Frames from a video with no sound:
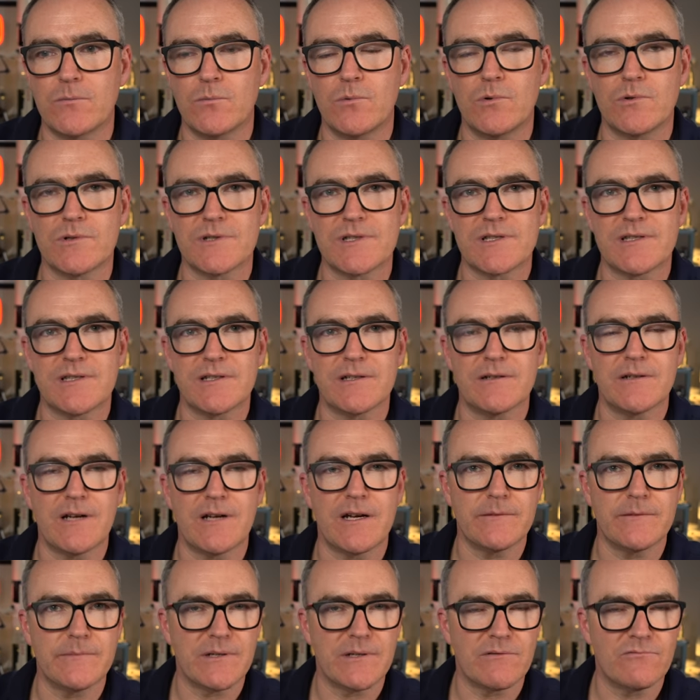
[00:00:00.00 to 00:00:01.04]
was that
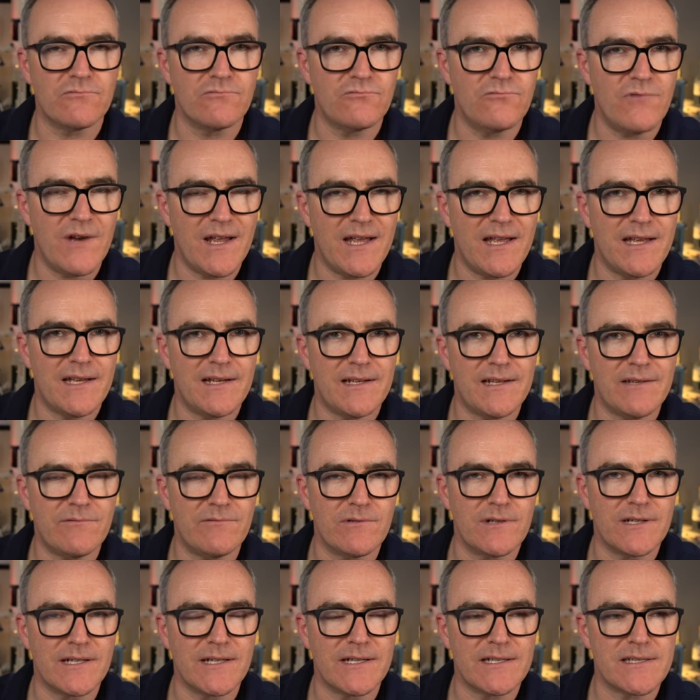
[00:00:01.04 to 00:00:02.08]
Omega rarely
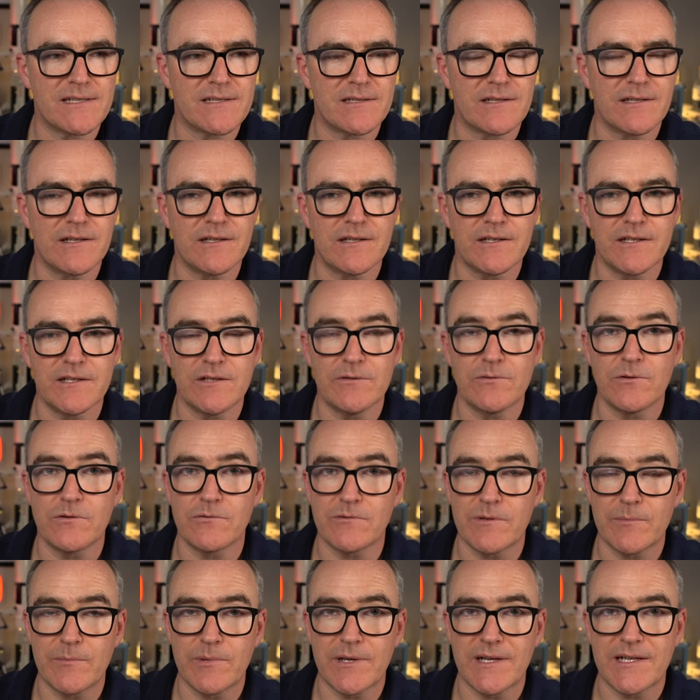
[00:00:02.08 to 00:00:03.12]
release a new or
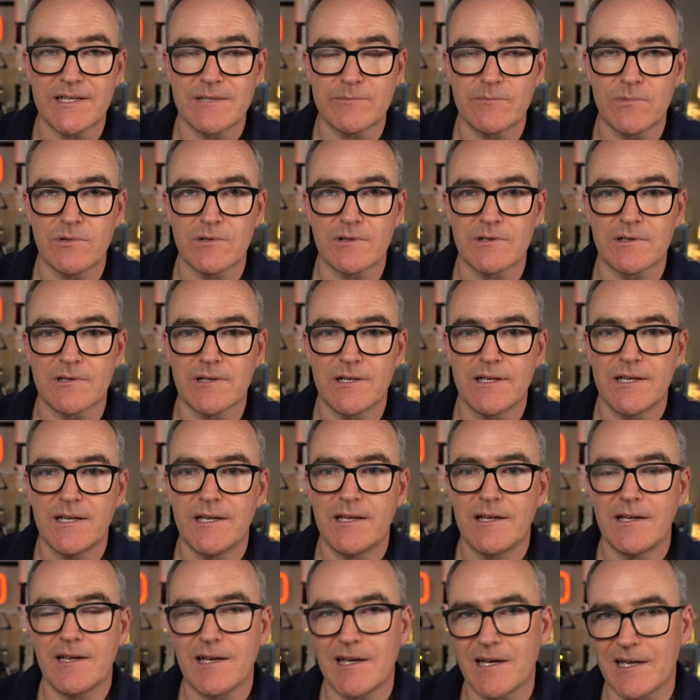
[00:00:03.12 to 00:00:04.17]
replaced model
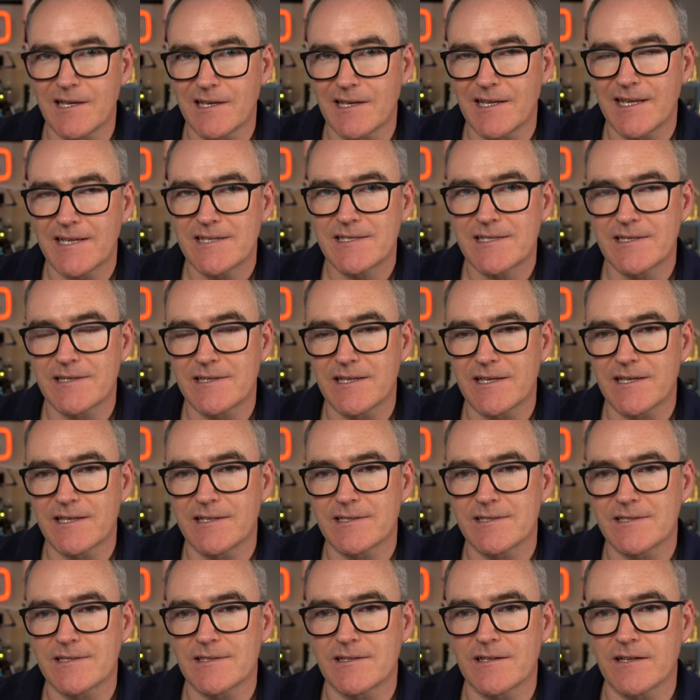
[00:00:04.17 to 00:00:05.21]
unless
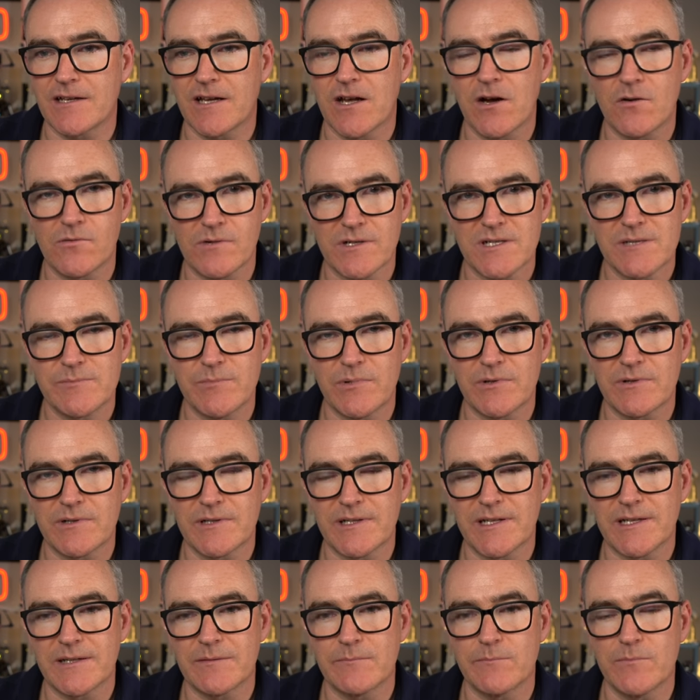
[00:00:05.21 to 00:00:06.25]
there's a
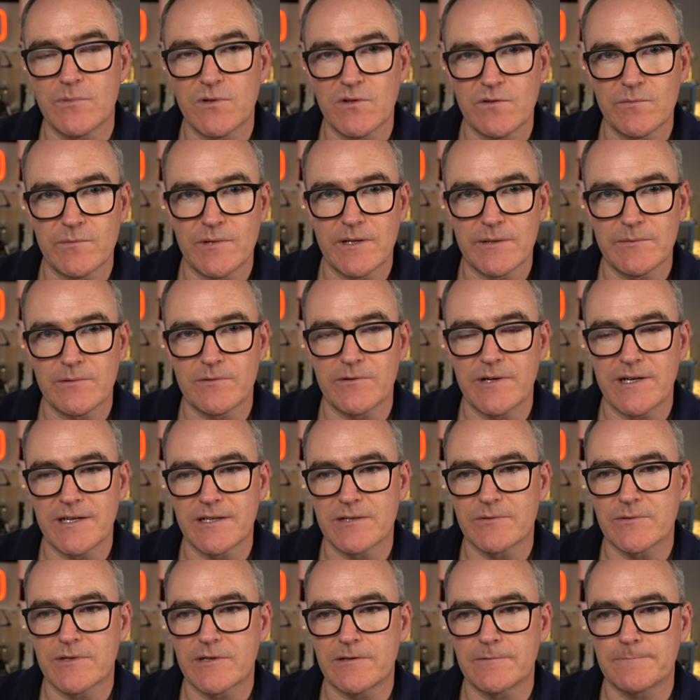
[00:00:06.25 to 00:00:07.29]
corresponding movement upgrade
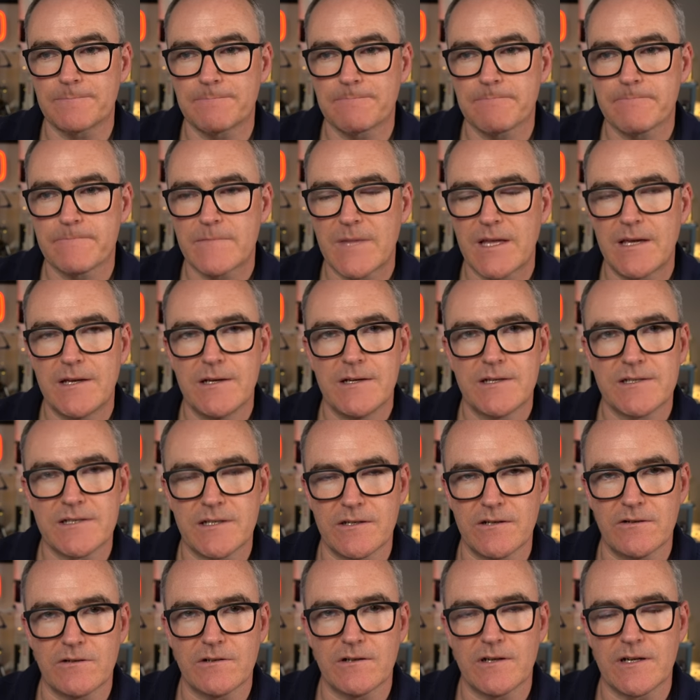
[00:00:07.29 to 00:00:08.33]
as well. So
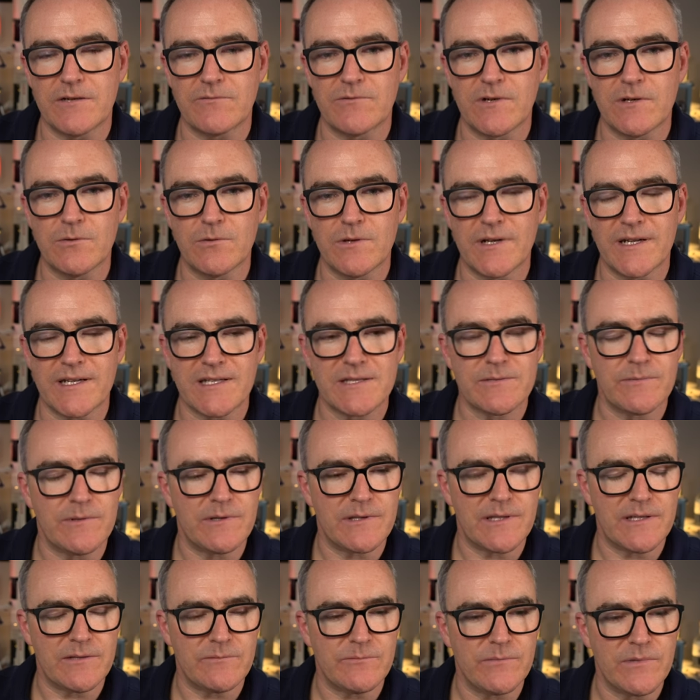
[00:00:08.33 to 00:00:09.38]
not like Rolex, where
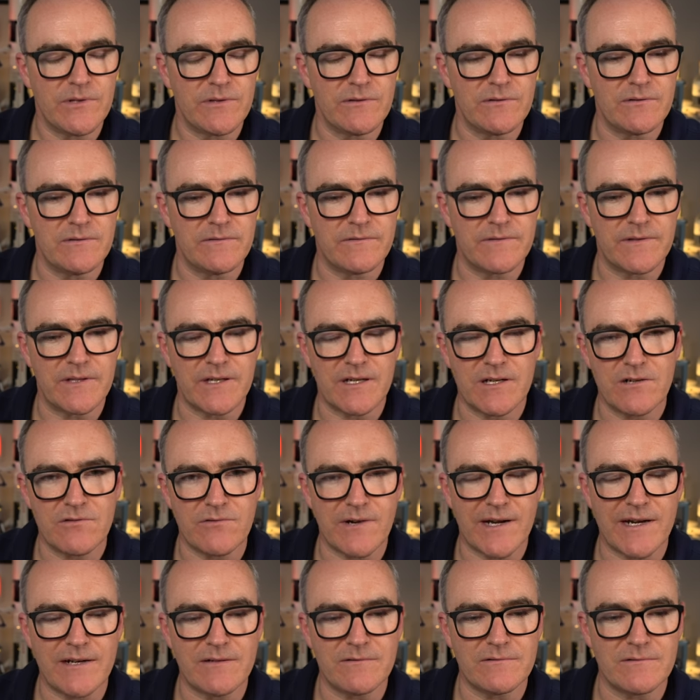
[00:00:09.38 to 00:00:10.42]
they'll move the
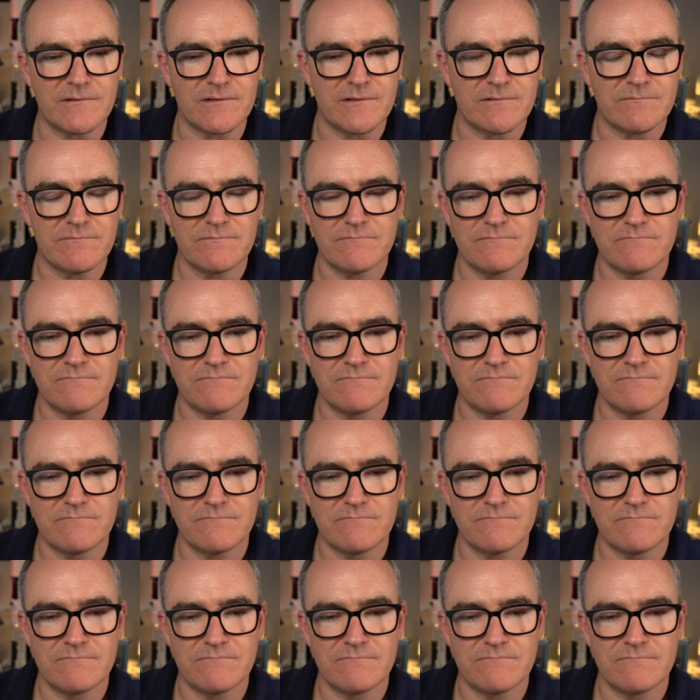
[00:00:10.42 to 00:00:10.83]
crown